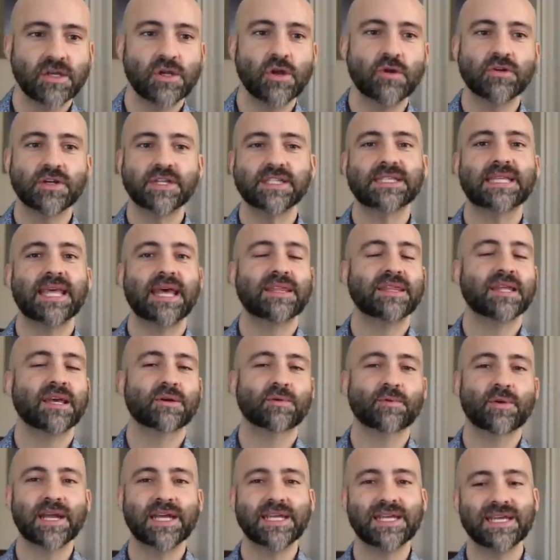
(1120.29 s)
Notice that
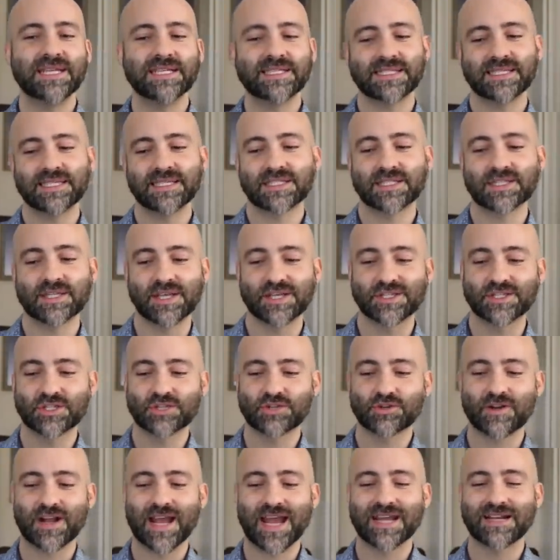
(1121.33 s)
that radius is
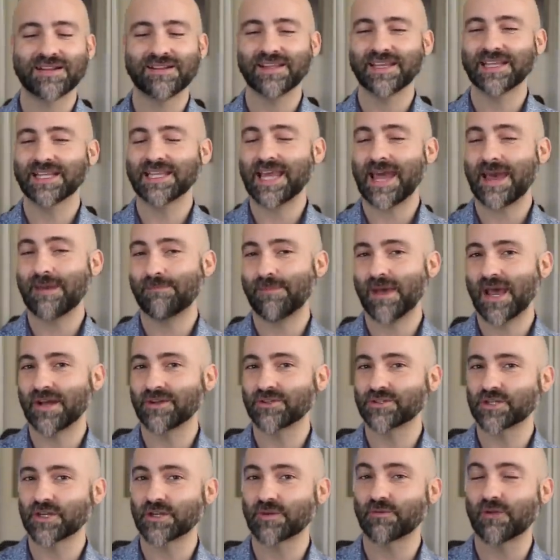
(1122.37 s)
straddling that
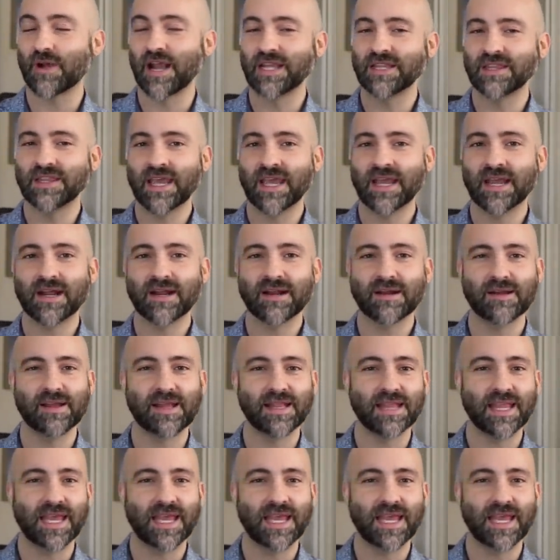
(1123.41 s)
boundary right there.